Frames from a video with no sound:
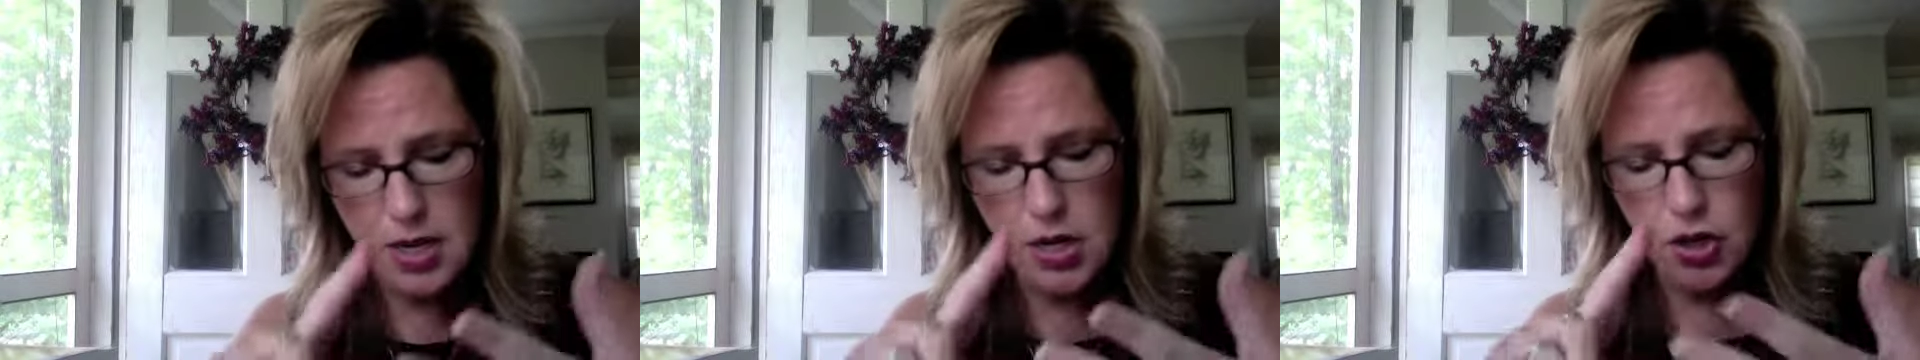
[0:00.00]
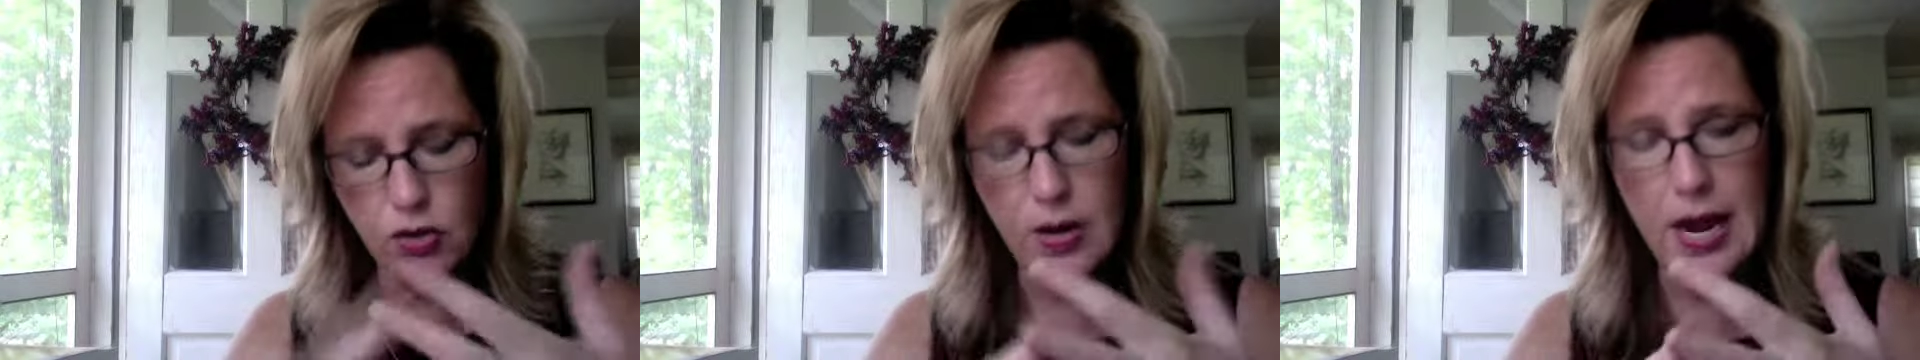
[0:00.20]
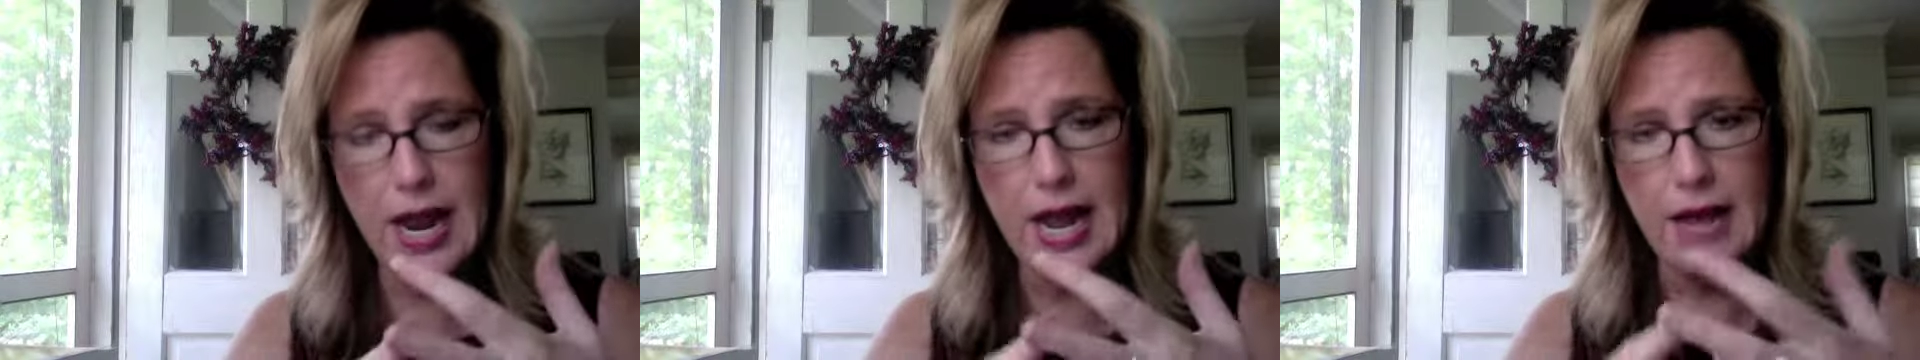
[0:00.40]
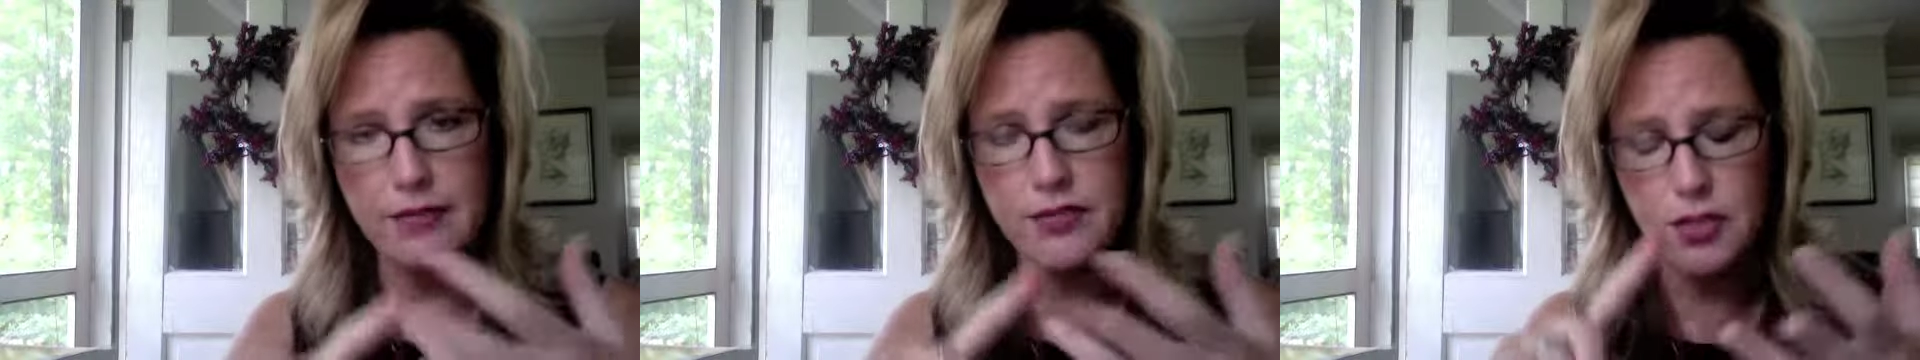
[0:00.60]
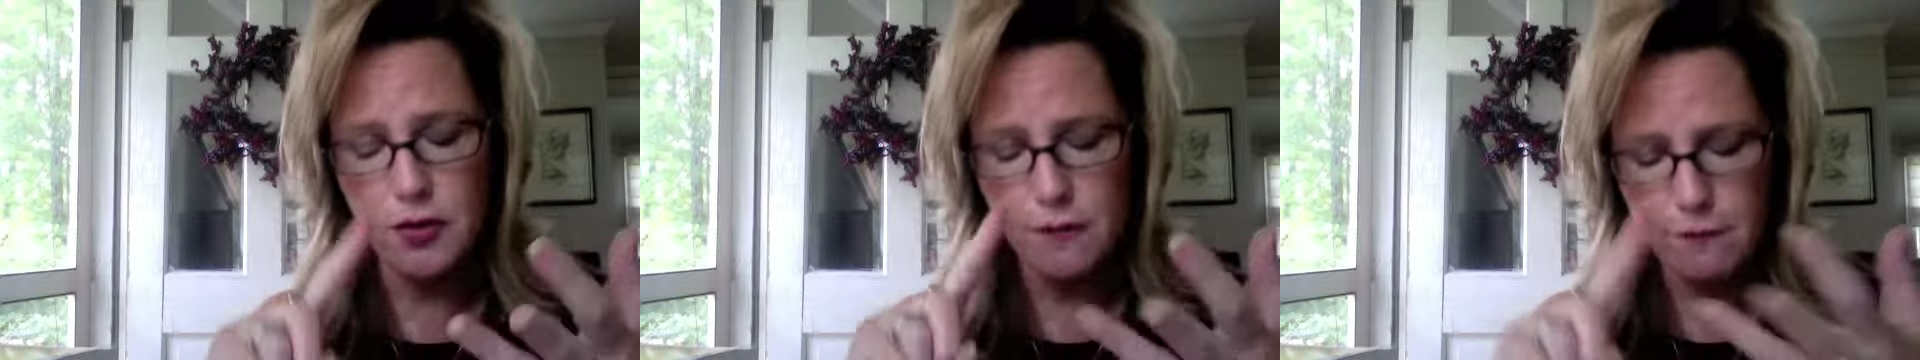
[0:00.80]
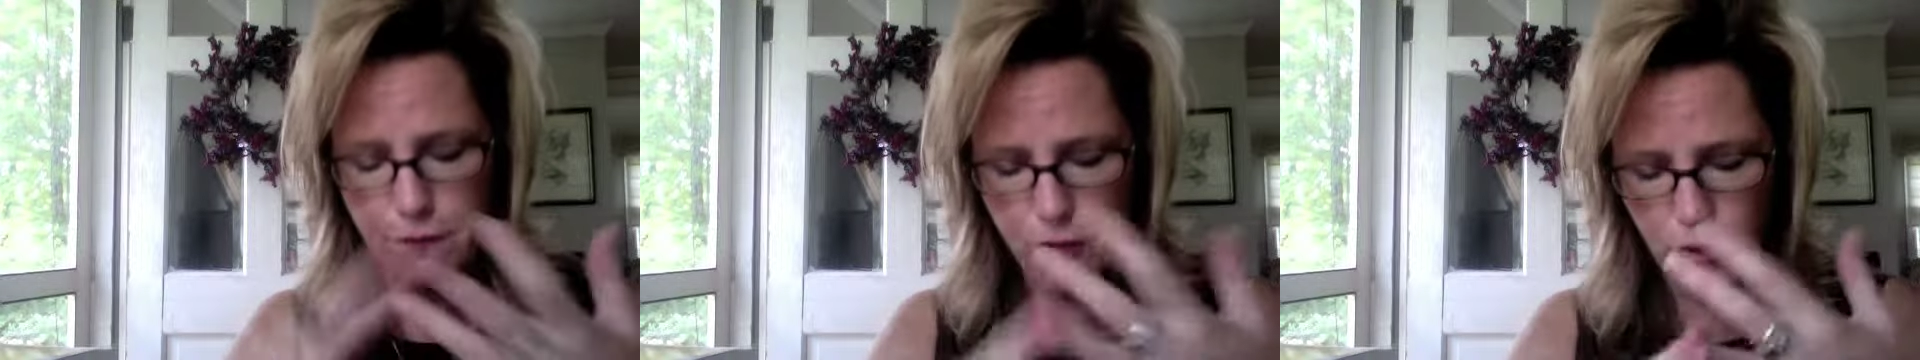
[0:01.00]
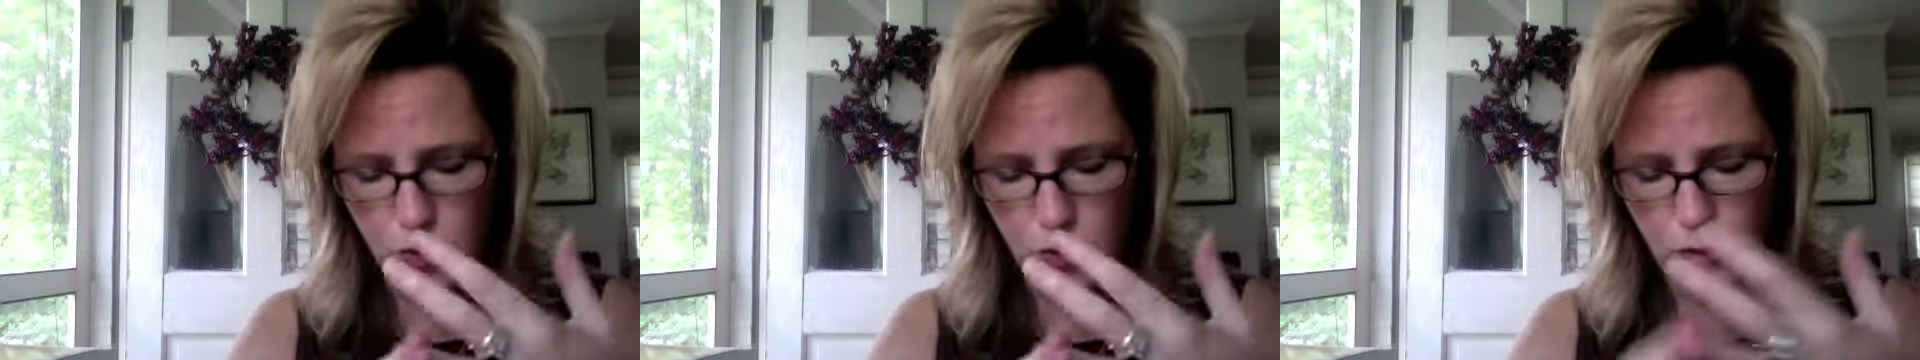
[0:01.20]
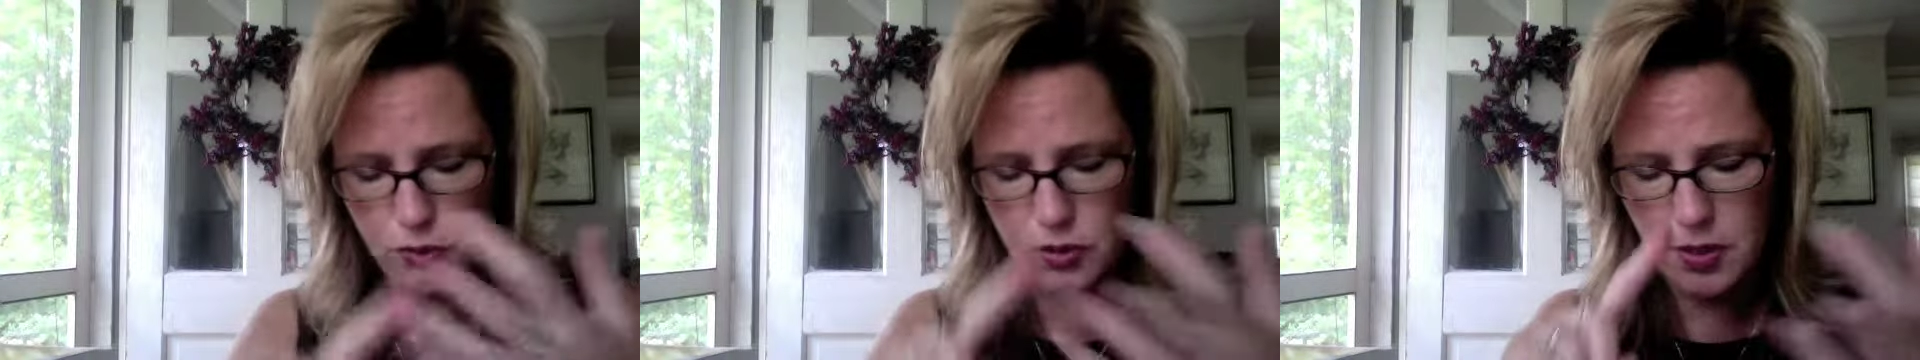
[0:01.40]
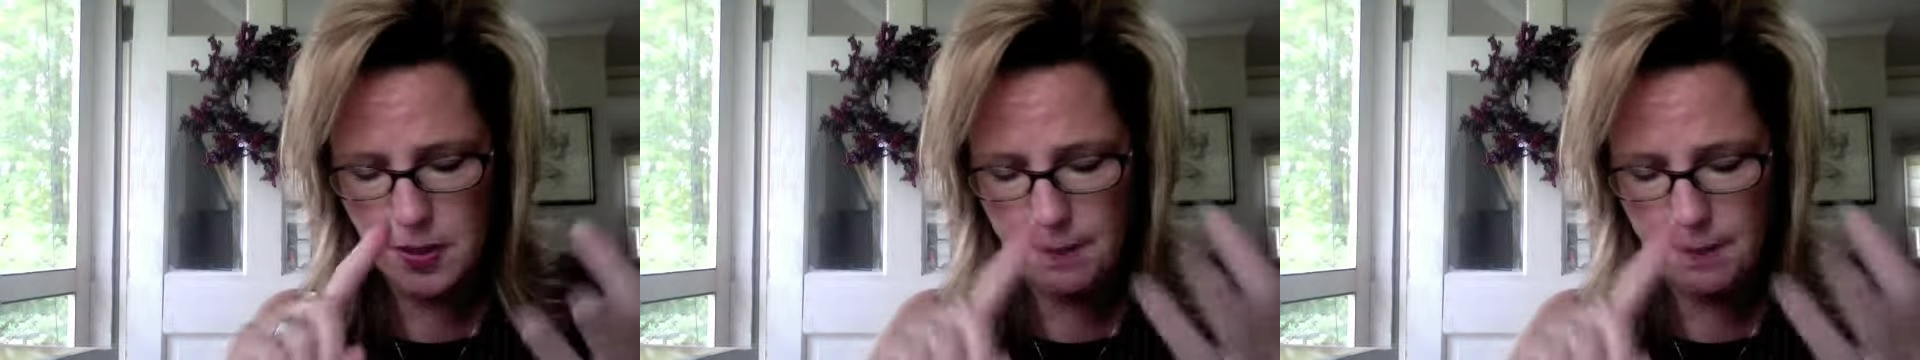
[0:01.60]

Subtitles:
crafts, foods,